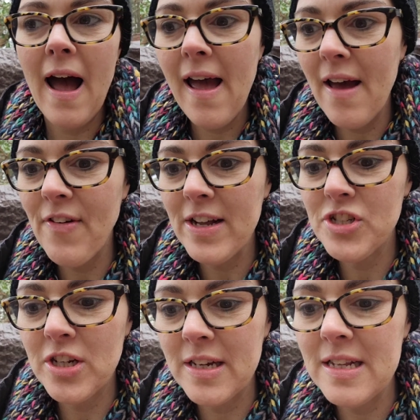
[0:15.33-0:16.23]
I have had
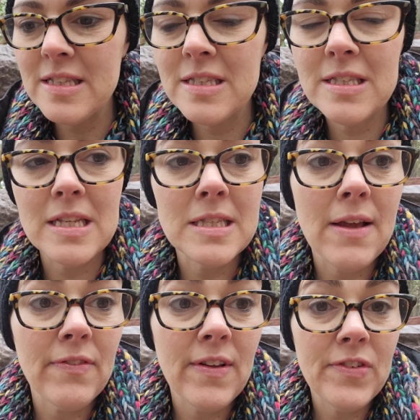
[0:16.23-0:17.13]
chickens since
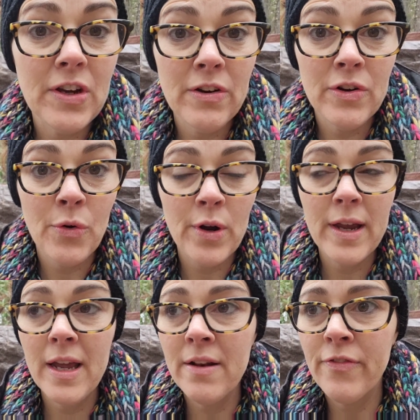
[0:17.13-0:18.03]
I've lived here in
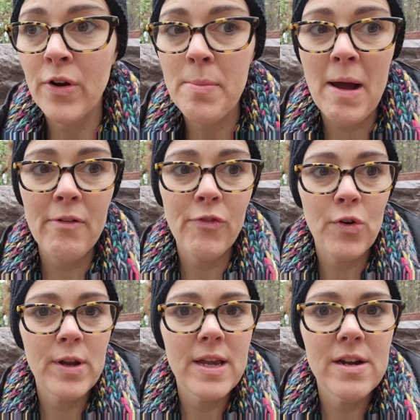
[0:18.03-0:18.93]
Oregon for about
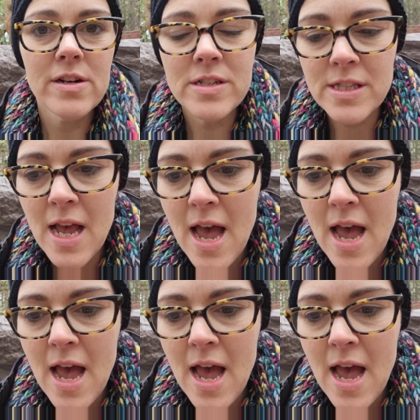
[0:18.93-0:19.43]
4 years.